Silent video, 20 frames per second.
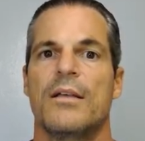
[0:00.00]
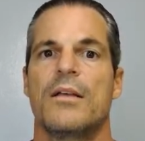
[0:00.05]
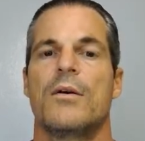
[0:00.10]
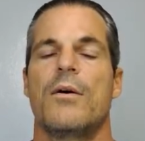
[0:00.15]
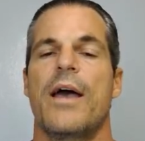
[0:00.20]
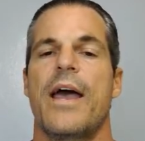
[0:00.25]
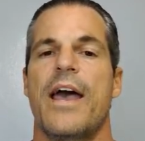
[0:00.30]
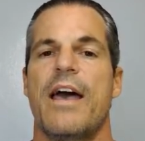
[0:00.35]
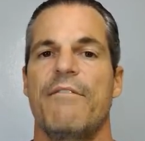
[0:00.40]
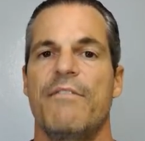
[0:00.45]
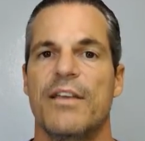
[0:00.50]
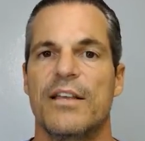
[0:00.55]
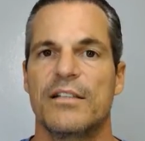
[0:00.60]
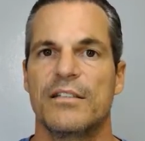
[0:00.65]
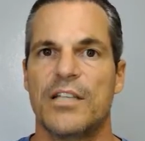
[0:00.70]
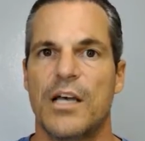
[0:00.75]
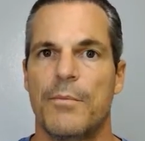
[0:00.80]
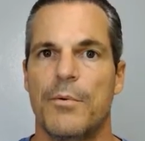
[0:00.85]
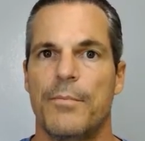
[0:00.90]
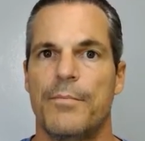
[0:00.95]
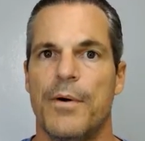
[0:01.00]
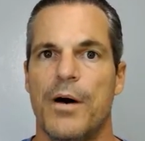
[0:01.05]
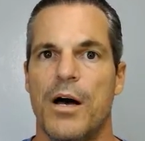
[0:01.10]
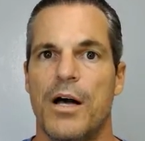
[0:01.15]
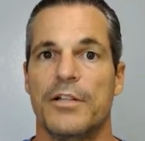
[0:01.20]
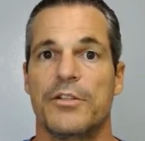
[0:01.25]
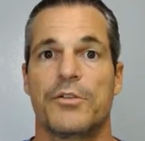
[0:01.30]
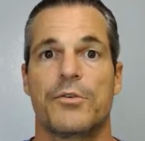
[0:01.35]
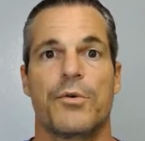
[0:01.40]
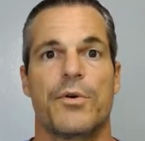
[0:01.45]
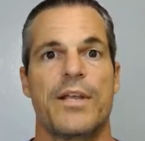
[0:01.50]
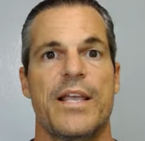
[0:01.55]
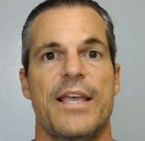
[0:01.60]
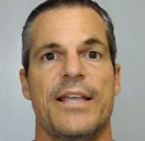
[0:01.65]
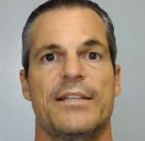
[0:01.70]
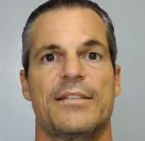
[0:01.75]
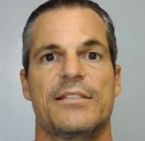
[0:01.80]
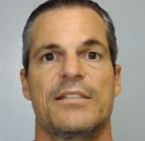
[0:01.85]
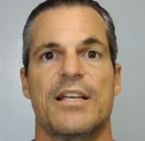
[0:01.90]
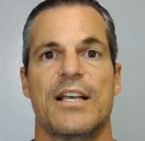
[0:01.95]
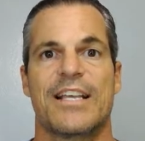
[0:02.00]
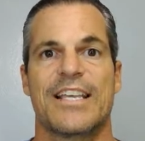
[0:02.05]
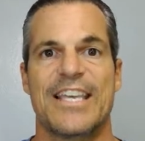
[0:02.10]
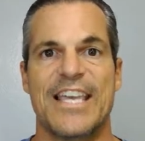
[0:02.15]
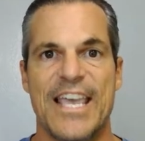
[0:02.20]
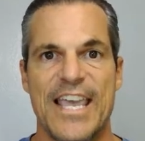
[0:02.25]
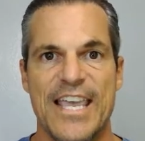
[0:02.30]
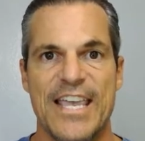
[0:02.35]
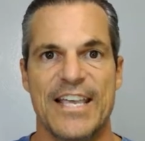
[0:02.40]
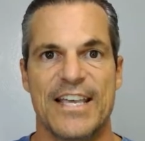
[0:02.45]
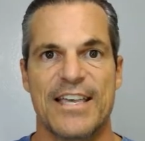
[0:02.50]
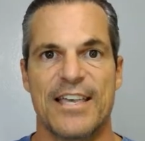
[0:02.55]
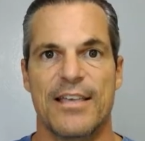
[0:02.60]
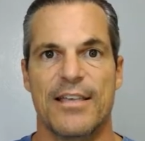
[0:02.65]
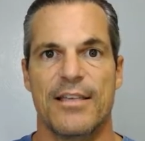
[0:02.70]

Having a double bond creates a kink